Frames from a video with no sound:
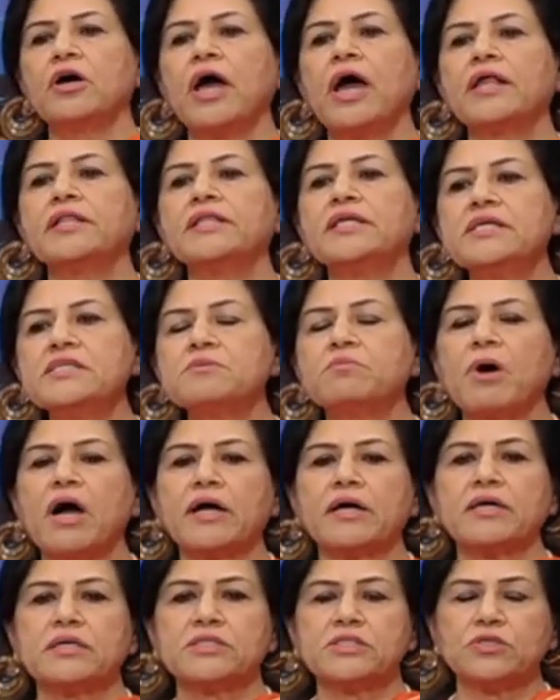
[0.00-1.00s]
And these
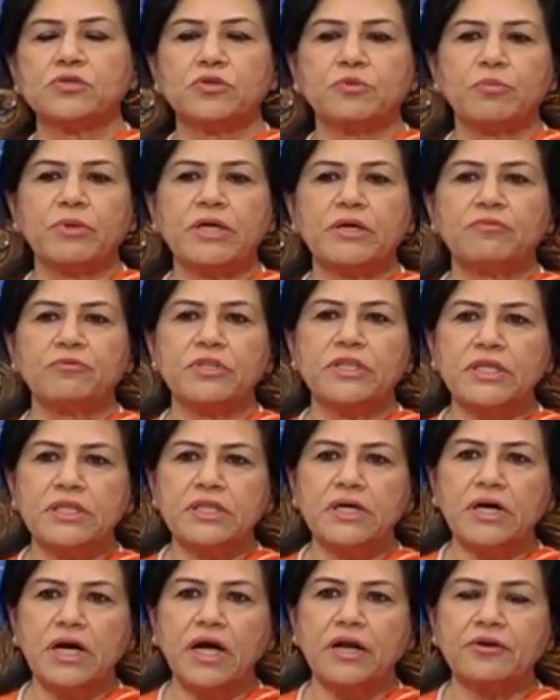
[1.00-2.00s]
markets could be
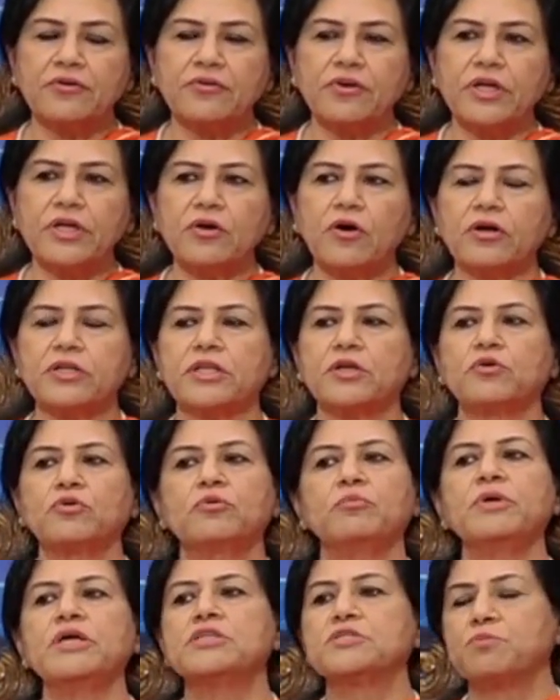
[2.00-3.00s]
within the country or they
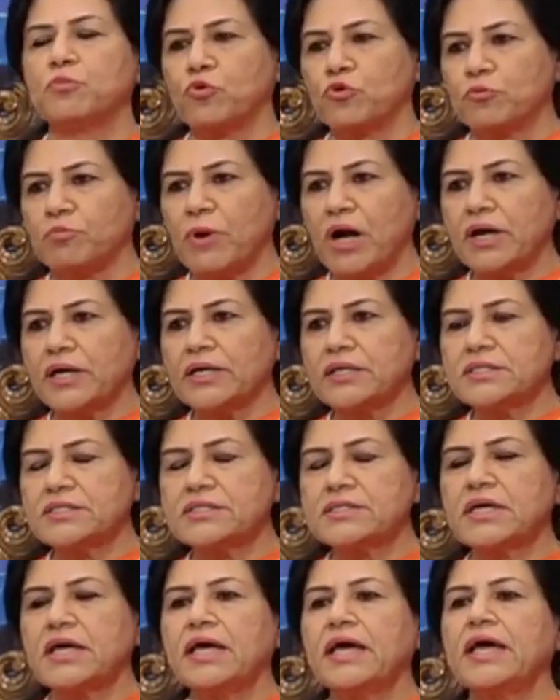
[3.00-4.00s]
could be export
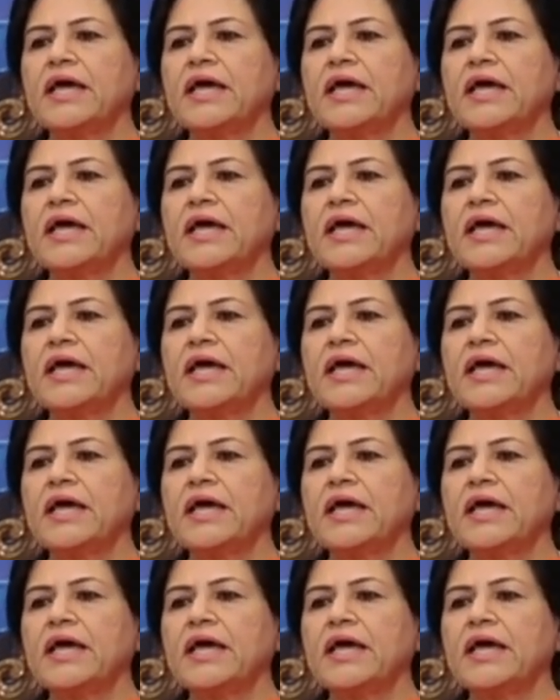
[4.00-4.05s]
markets.